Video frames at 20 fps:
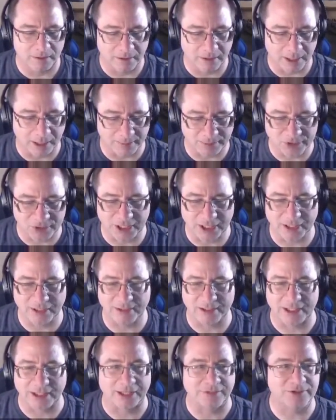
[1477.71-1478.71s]
I'm
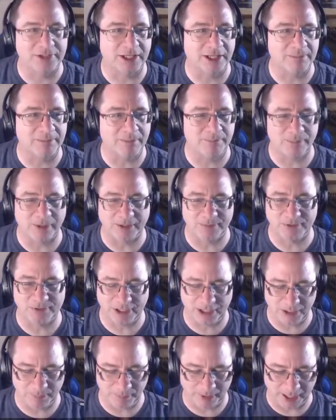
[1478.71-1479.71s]
seeing, yeah, see, I'm, I'm, I'm
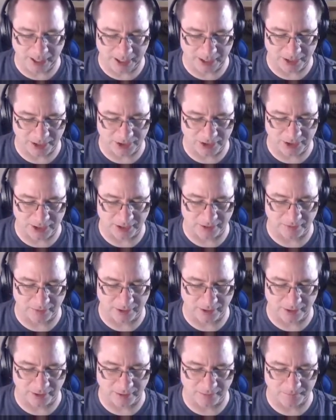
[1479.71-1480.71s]
seeing a package down
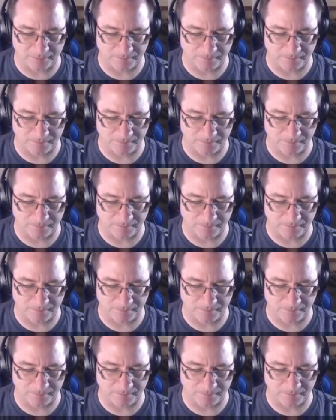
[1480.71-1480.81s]
there.